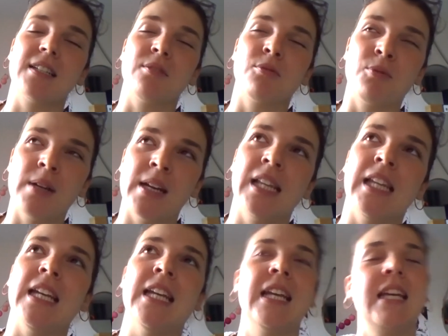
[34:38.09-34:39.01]

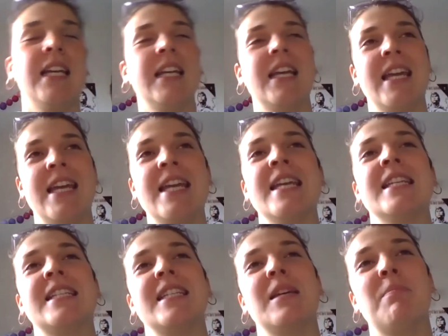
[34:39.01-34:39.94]
really
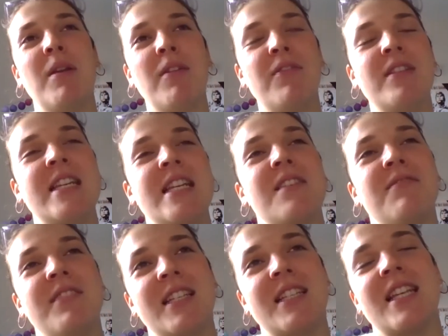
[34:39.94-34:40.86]
is the epiphany
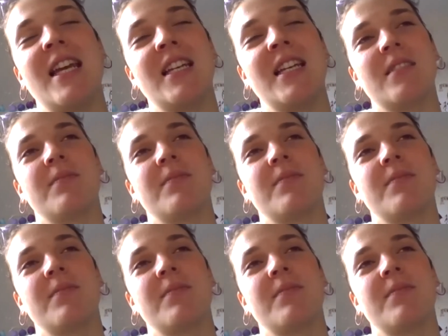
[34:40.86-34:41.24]
of this like